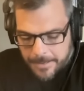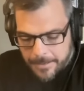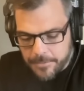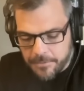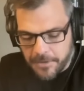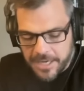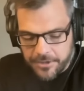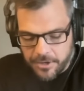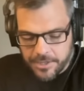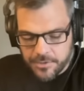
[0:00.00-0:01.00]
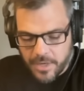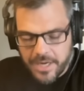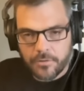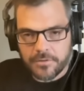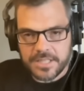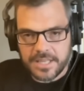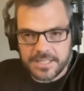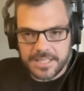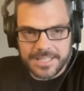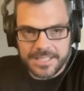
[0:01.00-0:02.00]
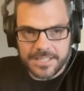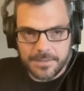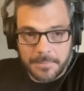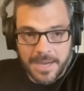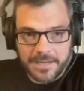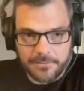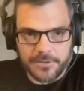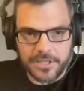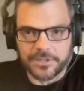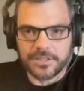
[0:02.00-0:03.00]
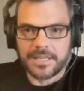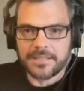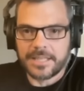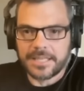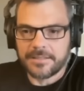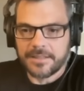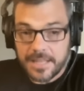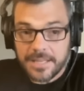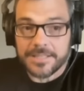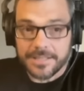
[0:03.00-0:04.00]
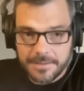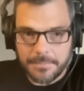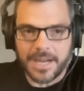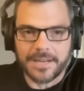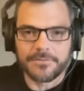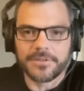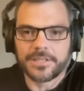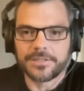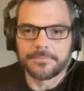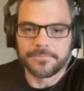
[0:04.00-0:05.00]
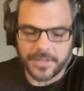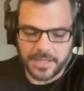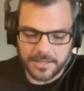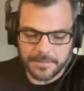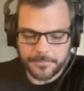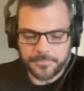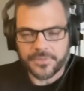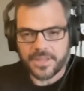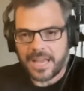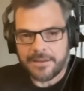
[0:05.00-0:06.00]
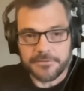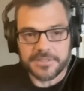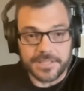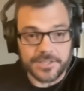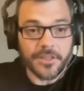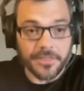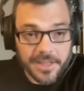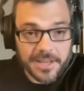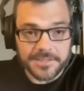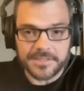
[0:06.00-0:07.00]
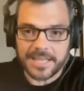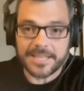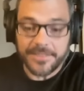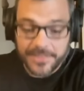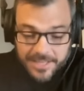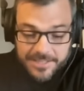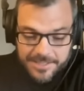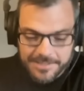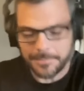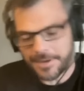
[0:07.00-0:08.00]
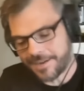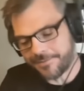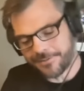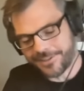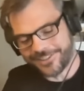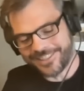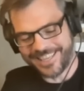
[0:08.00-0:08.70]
The fighter on his way over says, "This is a minefield. Like this is a minefield. Like emphasis on this. Like this is a minefield."